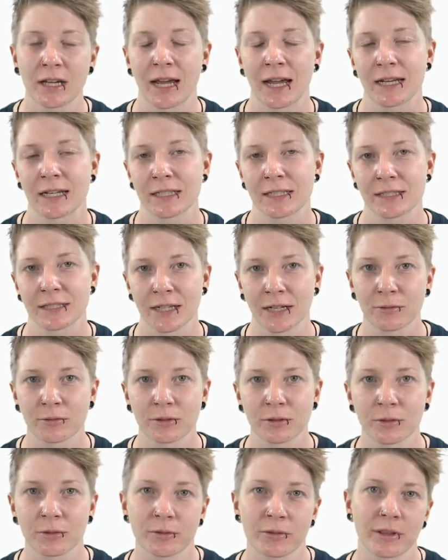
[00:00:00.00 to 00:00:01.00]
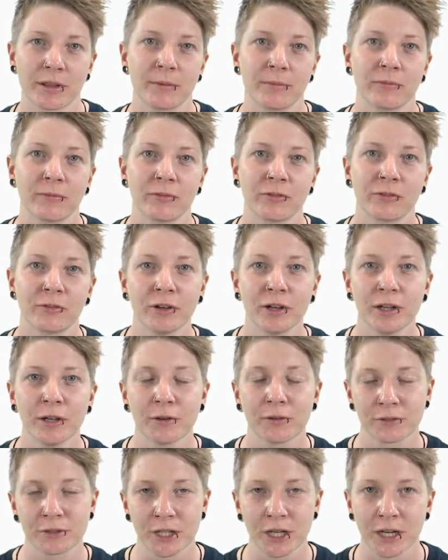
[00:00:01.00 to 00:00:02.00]
and download them free
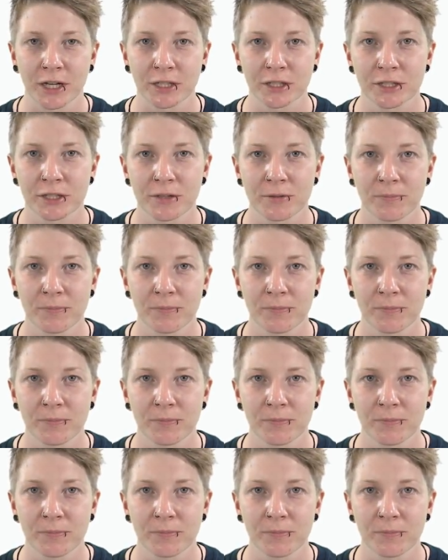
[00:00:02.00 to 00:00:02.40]
of charge.